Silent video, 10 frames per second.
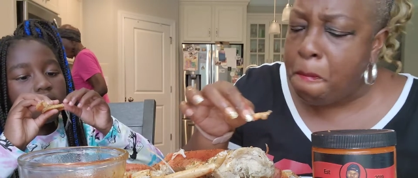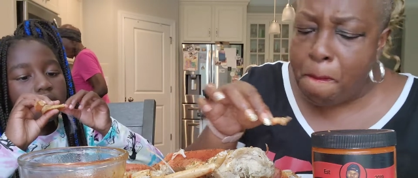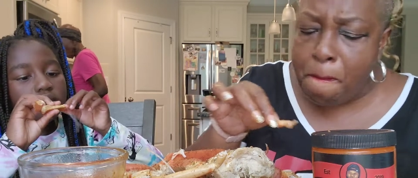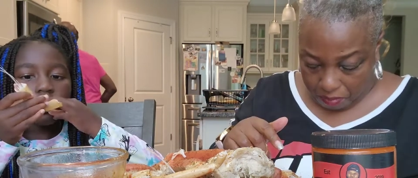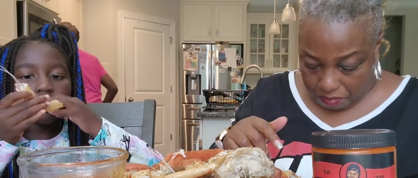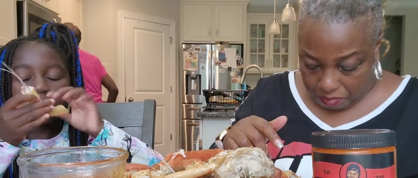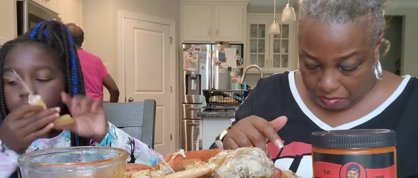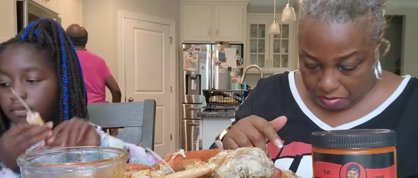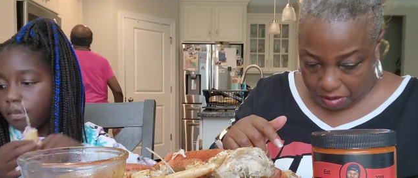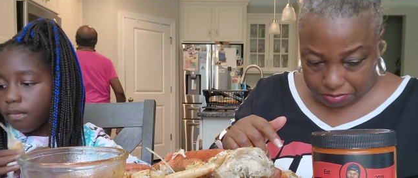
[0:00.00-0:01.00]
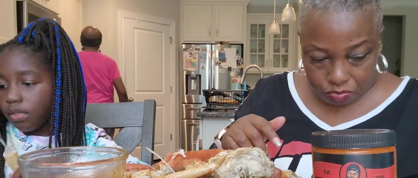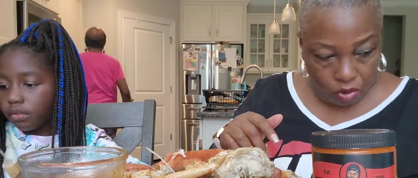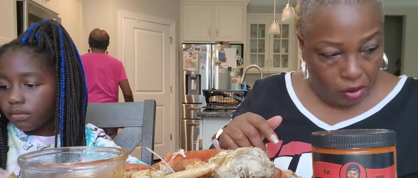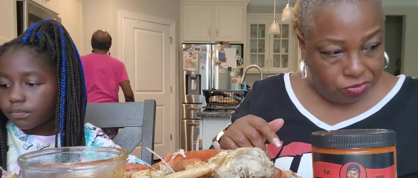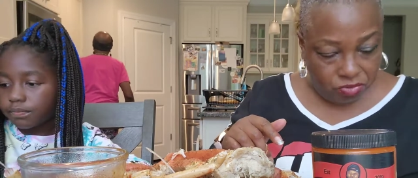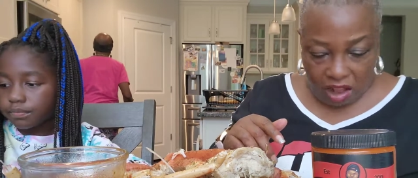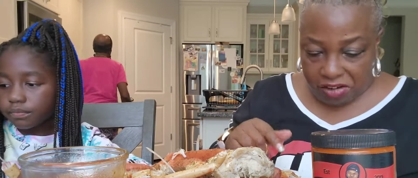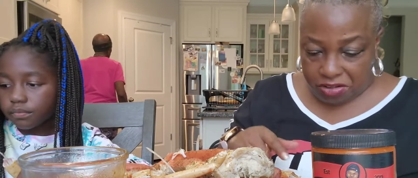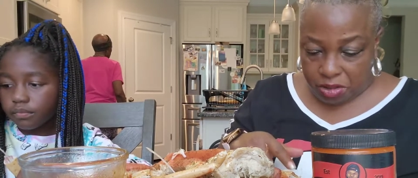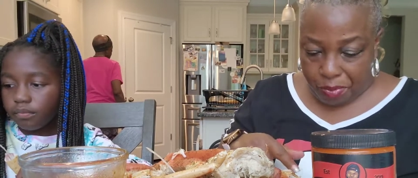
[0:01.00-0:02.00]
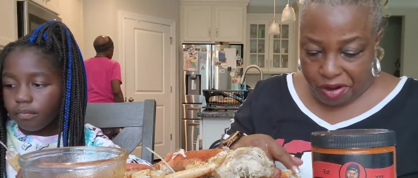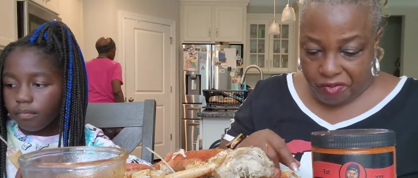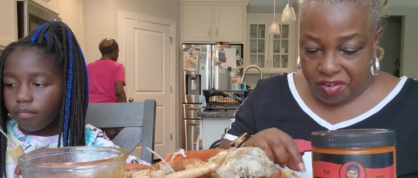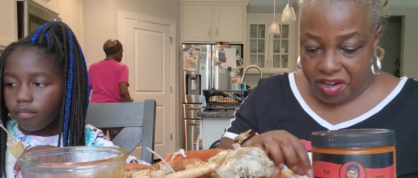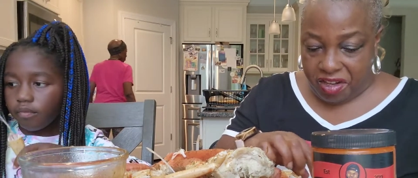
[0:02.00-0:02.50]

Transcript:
Speaker 1: mm, not on the paper.